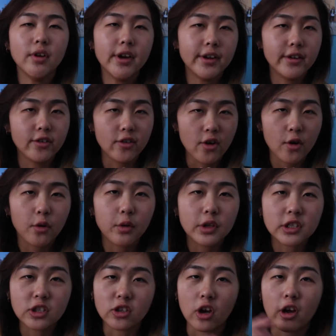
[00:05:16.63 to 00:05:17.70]
And no,
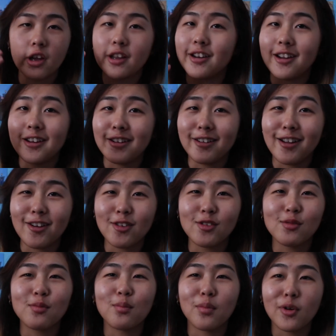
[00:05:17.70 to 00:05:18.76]
it's not an
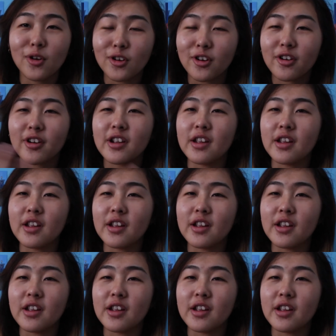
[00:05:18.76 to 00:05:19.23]
In-N-Out burger,